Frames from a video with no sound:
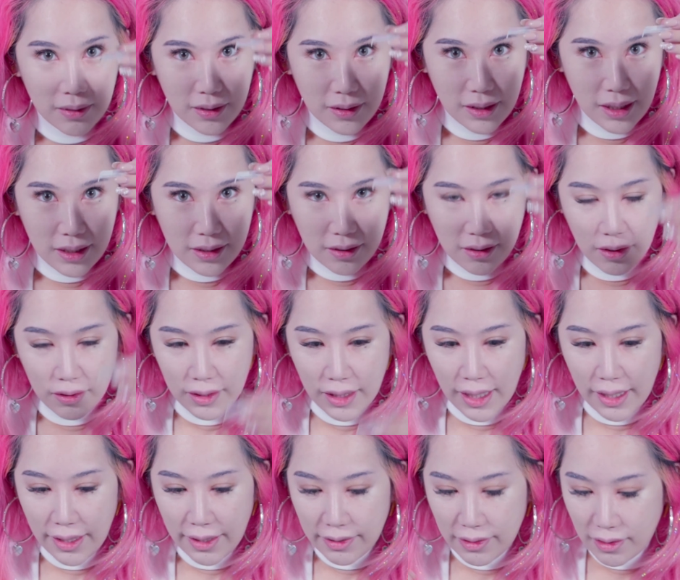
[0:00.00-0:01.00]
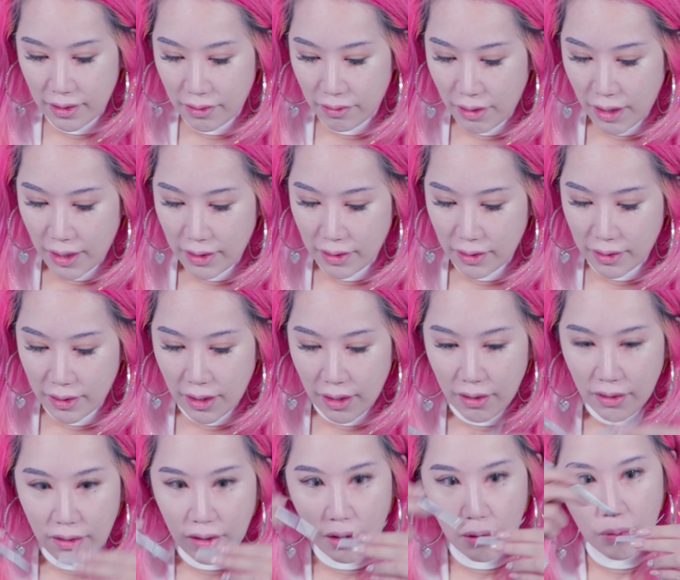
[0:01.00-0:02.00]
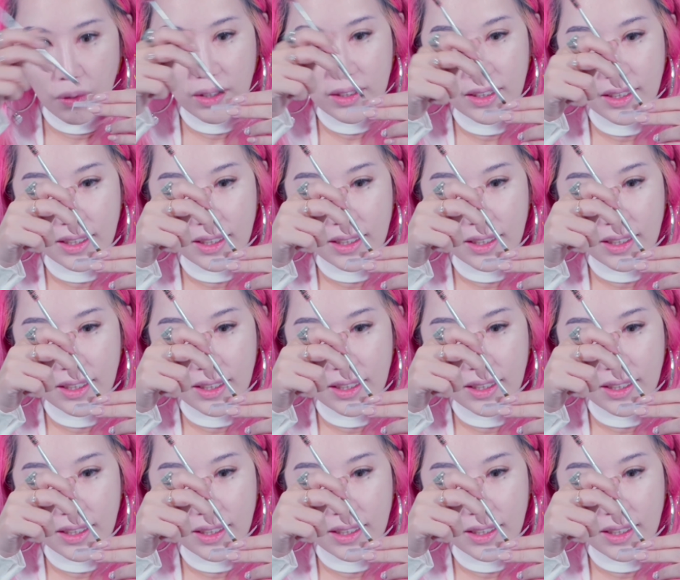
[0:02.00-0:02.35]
There's contact lenses, right? Just now got water